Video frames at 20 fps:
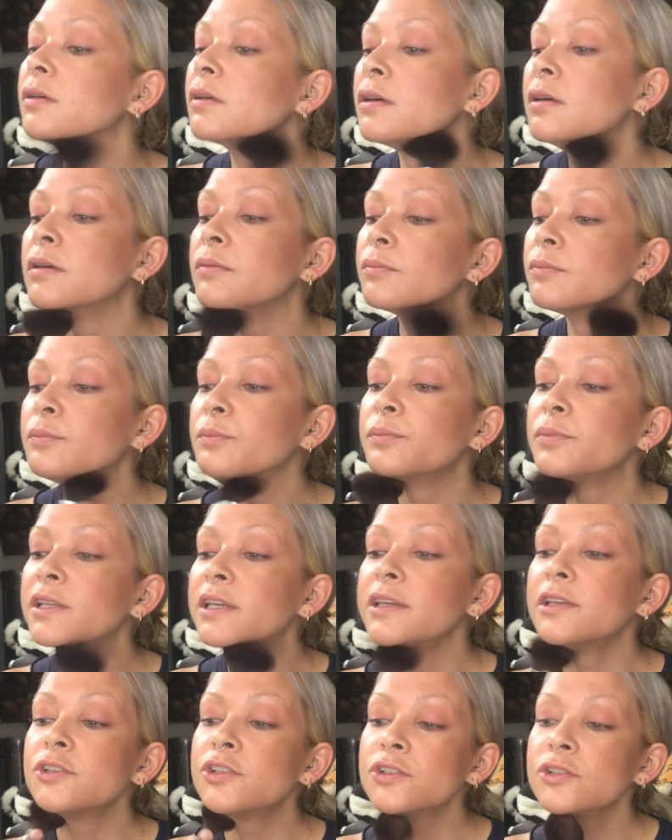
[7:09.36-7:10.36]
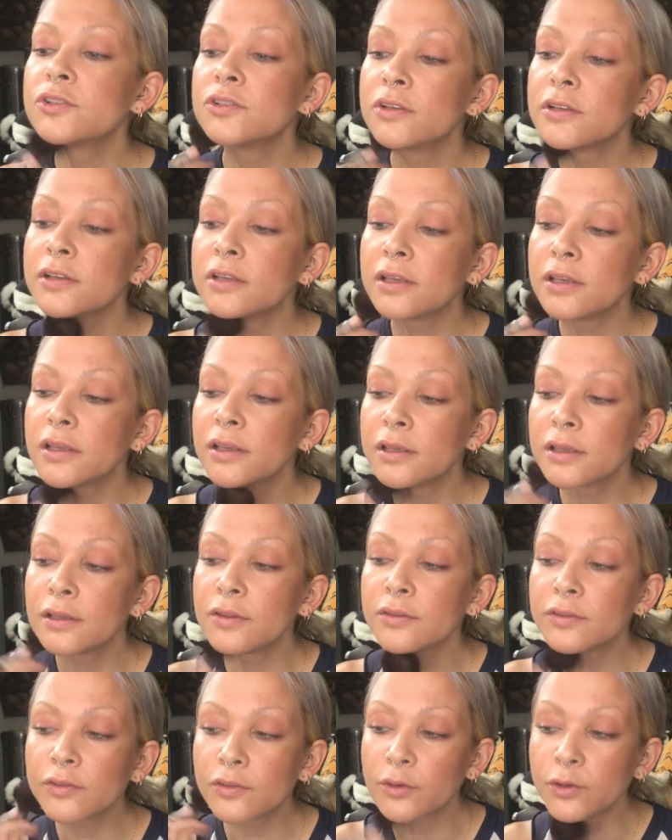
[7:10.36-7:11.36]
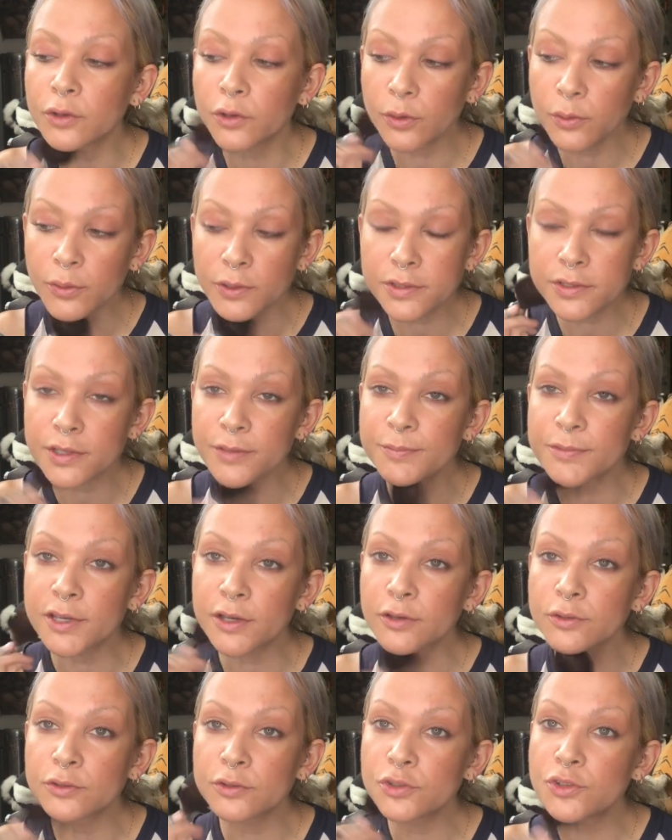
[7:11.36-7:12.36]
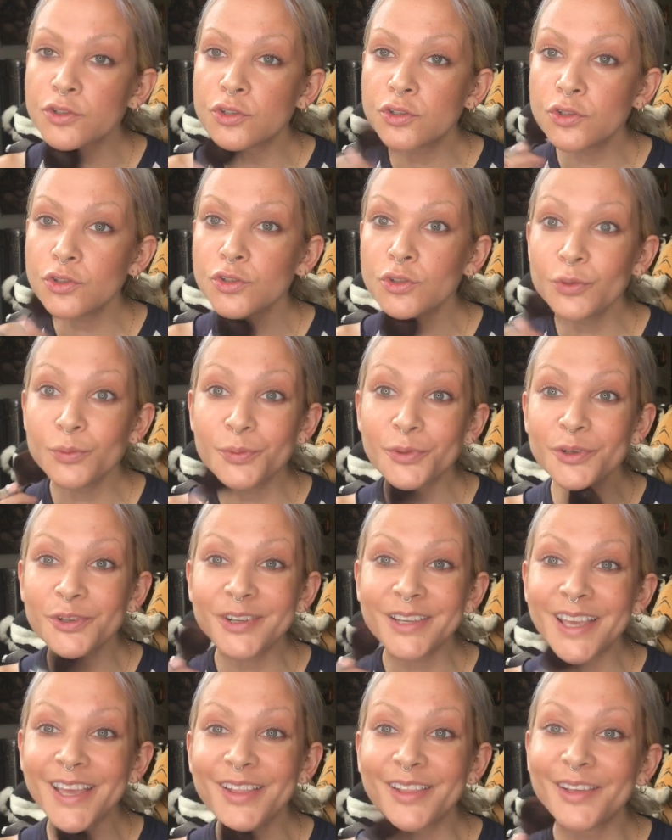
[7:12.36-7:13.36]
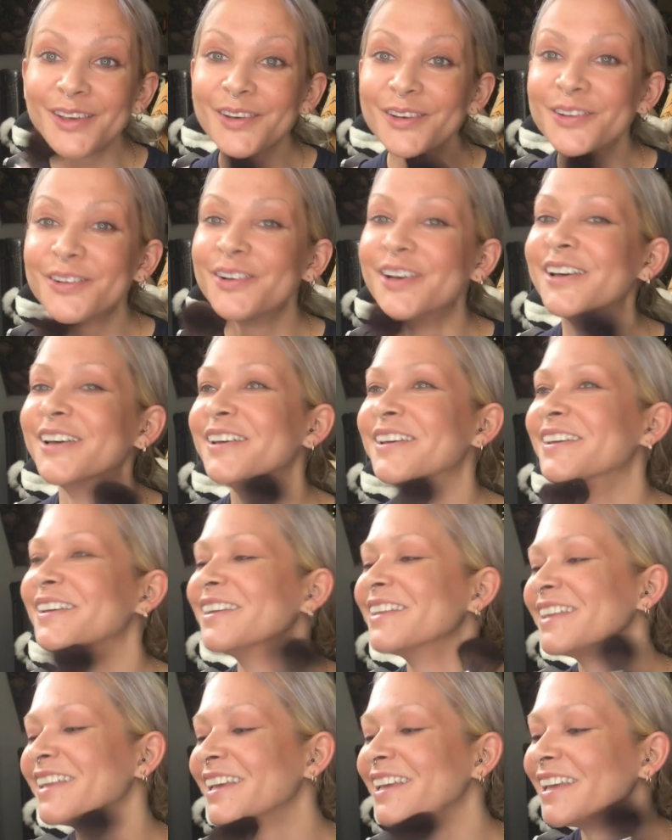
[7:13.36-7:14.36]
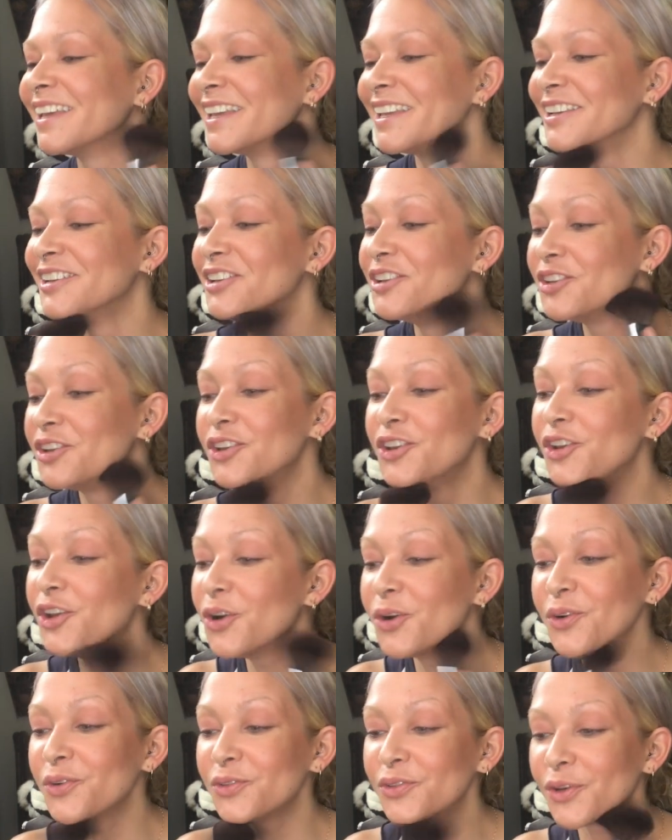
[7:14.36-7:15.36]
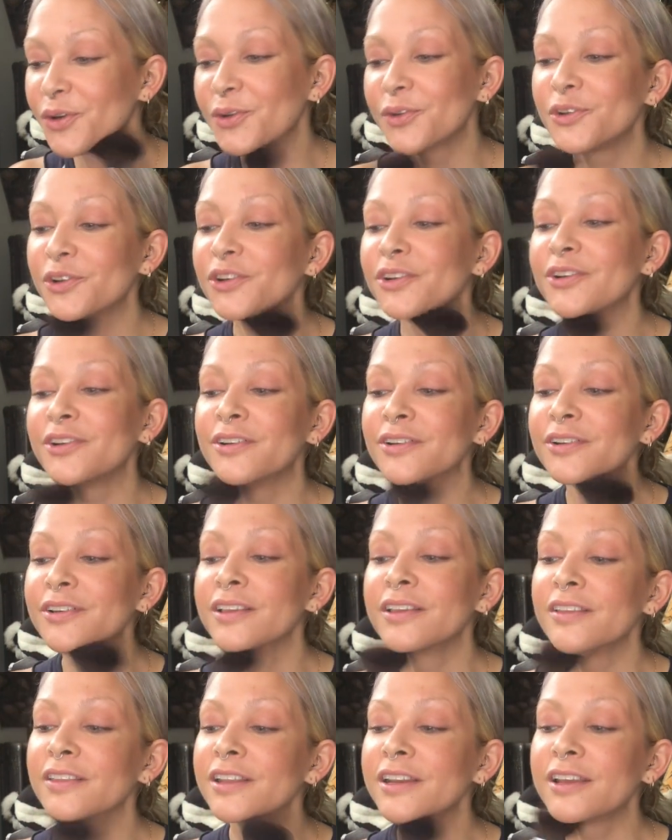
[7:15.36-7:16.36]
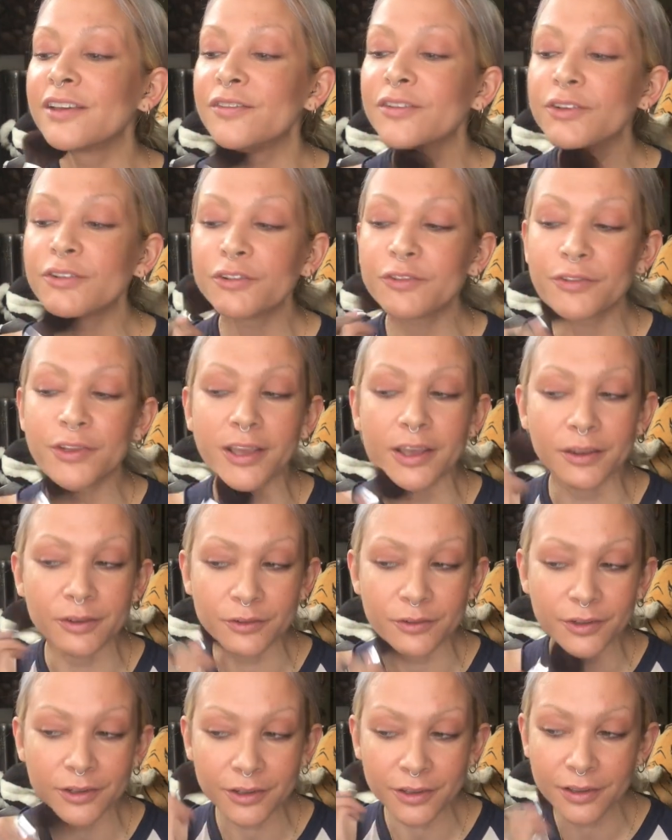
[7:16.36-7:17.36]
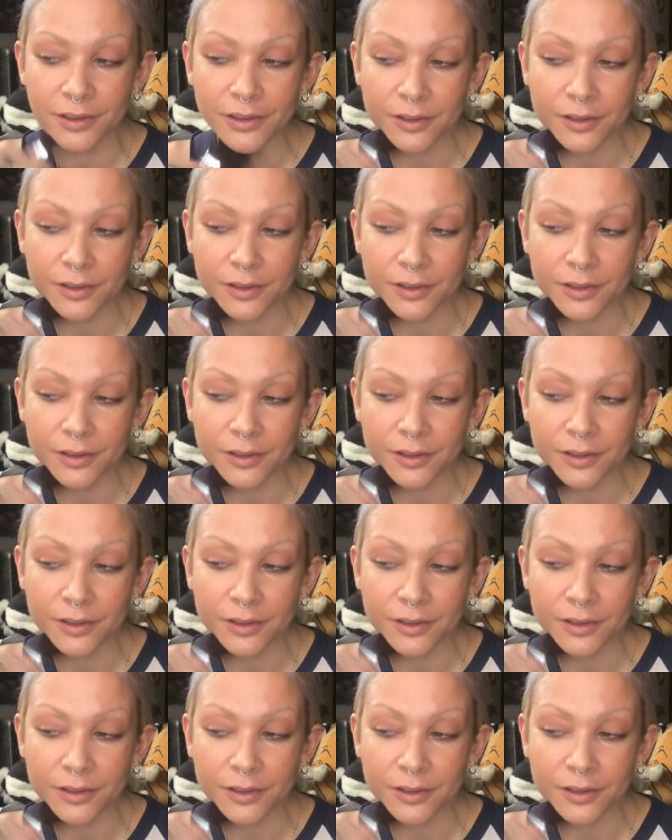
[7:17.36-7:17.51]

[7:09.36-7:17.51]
um, bleach. So it always comes out super yellow and no toner that I've ever found